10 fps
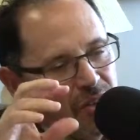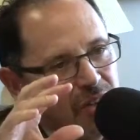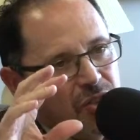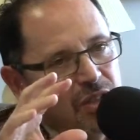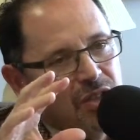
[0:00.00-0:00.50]

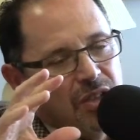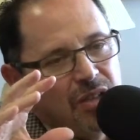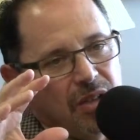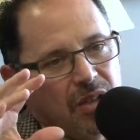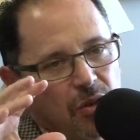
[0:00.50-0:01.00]
Now, it's not
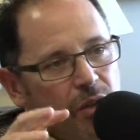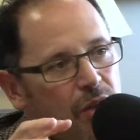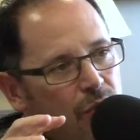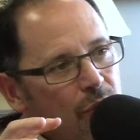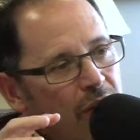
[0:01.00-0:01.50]
just
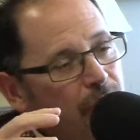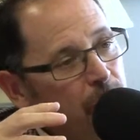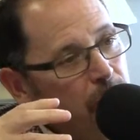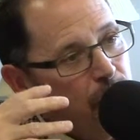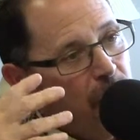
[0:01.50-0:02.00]
cannoli,
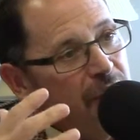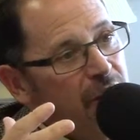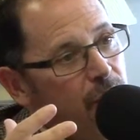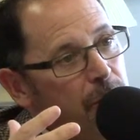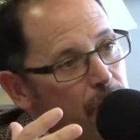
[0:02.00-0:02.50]
you have a
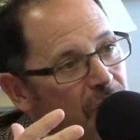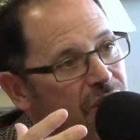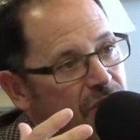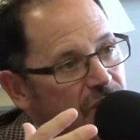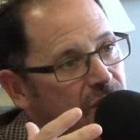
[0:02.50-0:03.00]

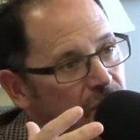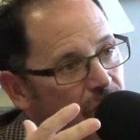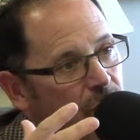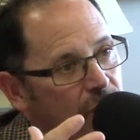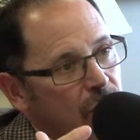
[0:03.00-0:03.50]
proprietary
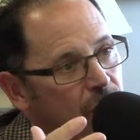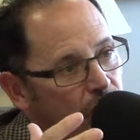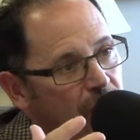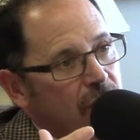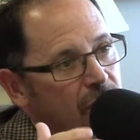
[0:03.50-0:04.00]
process to the
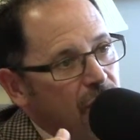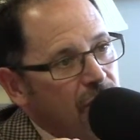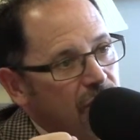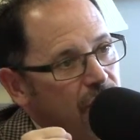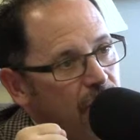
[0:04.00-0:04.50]
way you
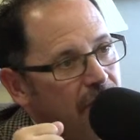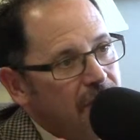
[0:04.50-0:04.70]
create cannolis,